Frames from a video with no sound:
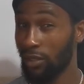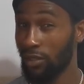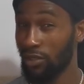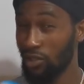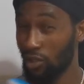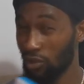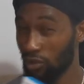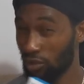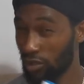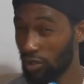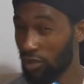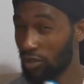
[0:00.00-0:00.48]

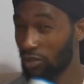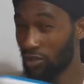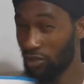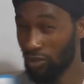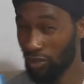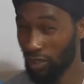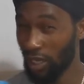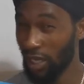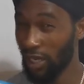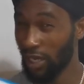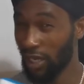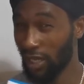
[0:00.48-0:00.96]
So
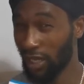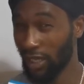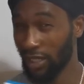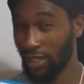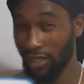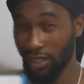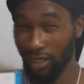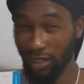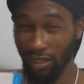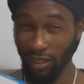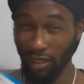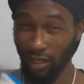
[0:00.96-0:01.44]
do you get it?
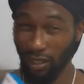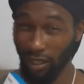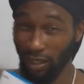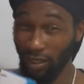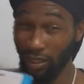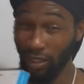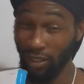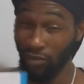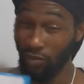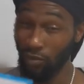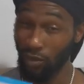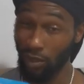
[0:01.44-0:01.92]
It's, it
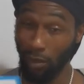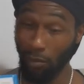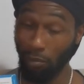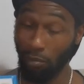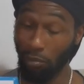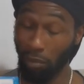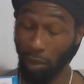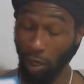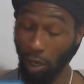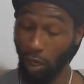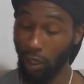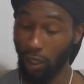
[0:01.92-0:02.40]
this was a
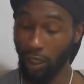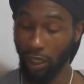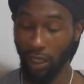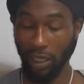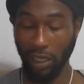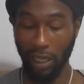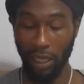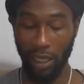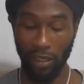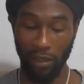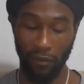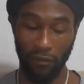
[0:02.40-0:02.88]

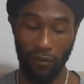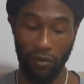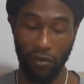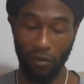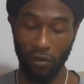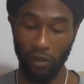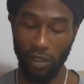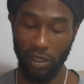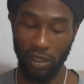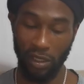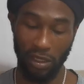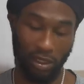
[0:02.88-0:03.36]
bargain, and if you
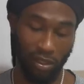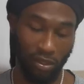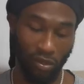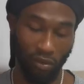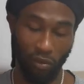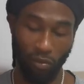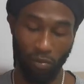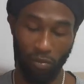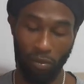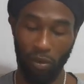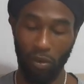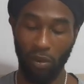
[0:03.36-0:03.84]
notice it's
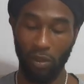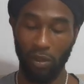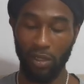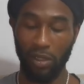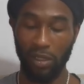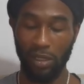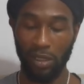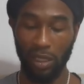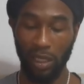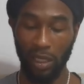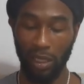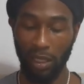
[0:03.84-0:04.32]
still
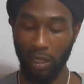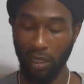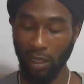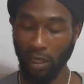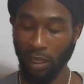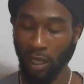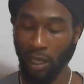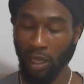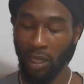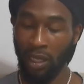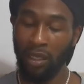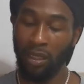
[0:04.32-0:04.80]
boxed, then
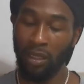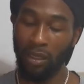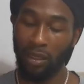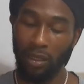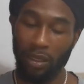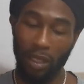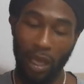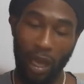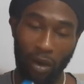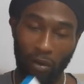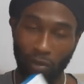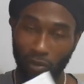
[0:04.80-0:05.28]

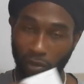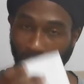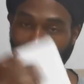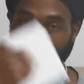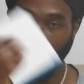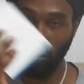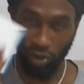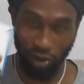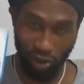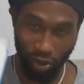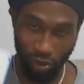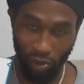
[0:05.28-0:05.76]
I'll,
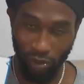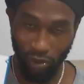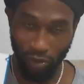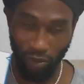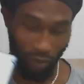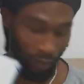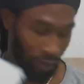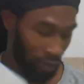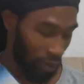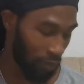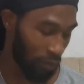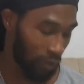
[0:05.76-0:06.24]
I'll show
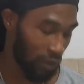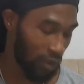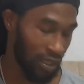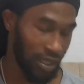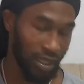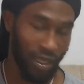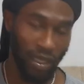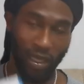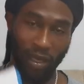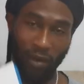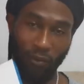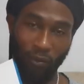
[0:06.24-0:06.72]
you it
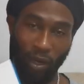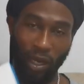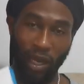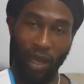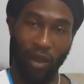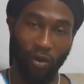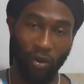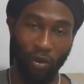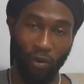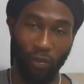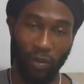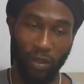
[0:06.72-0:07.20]
properly. When
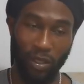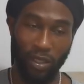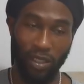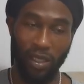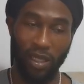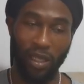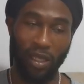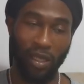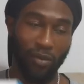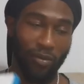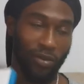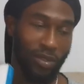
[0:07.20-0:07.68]
I opened
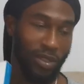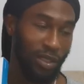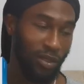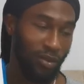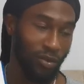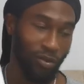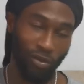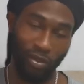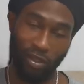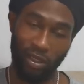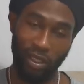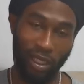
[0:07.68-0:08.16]
it, it was
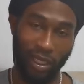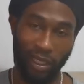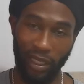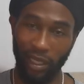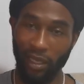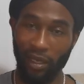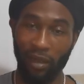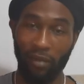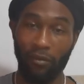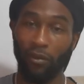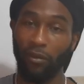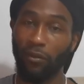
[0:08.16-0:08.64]
in good nick
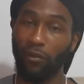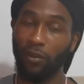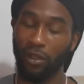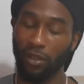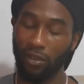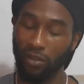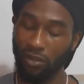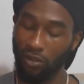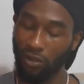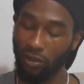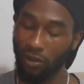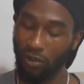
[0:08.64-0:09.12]
and
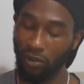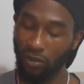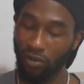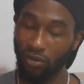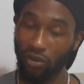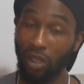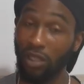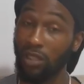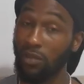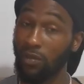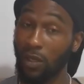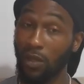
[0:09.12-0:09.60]
everything, so
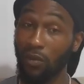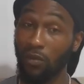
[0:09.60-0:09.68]
trust